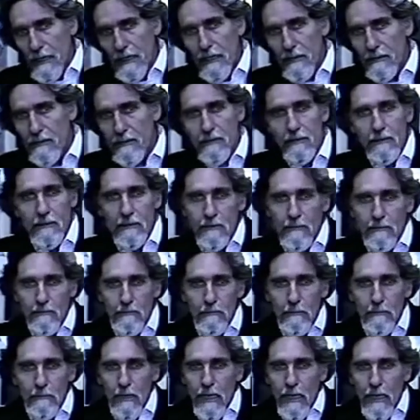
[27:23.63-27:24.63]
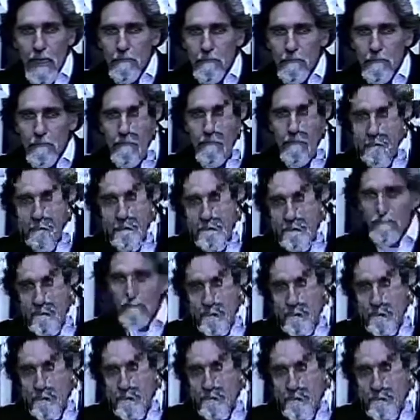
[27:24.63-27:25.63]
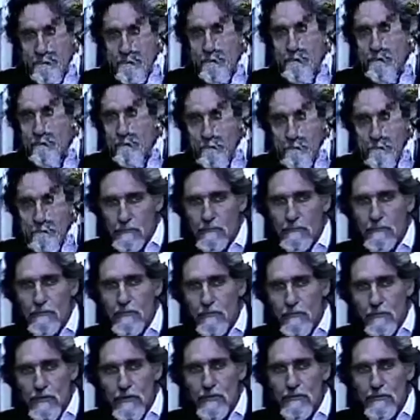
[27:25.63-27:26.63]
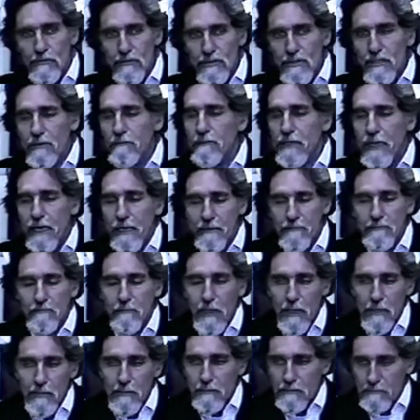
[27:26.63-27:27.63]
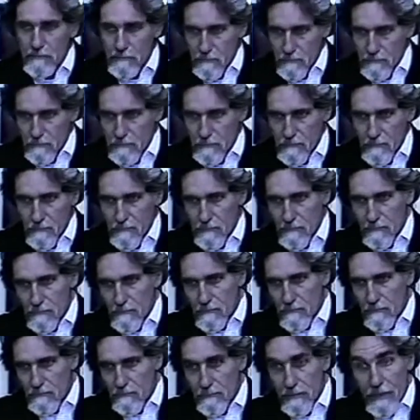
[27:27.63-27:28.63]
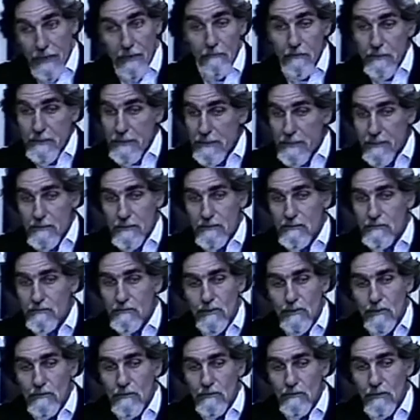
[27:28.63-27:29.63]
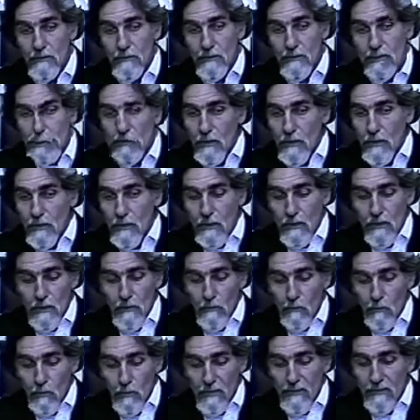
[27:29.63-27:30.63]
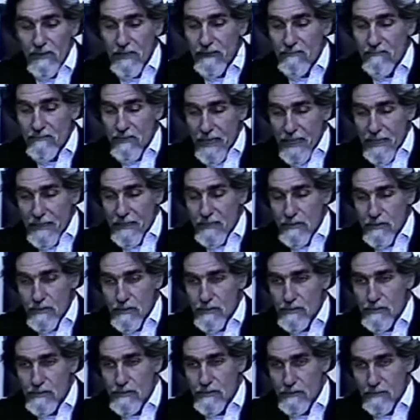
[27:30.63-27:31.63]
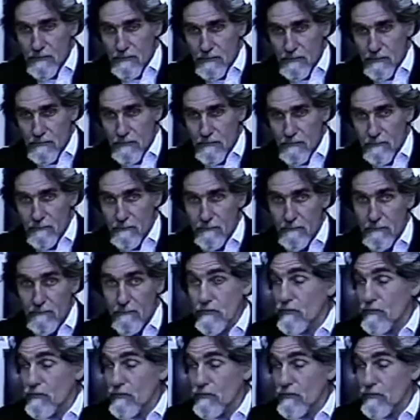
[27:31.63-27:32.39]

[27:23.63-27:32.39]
and I think most mathematicians do use some kind of model. Nowadays, one of the advantages of